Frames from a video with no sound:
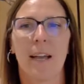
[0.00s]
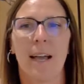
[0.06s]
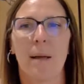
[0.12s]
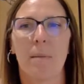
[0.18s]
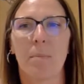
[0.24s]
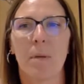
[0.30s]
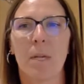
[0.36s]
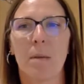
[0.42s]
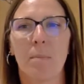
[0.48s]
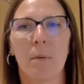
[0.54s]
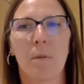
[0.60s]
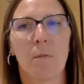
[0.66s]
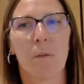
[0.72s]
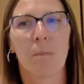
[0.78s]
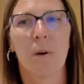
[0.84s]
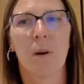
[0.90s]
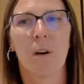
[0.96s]
and people
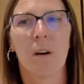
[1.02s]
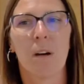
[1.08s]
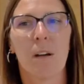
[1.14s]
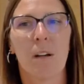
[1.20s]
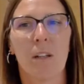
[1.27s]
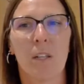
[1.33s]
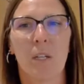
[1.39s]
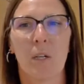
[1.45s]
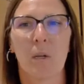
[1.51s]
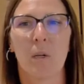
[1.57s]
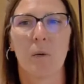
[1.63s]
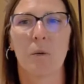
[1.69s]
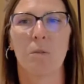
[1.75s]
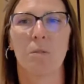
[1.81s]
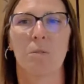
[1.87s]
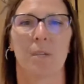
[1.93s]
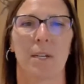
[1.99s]
from all
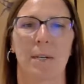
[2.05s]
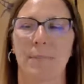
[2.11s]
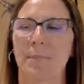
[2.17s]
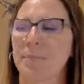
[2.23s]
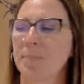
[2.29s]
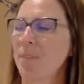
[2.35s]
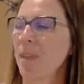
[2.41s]
over.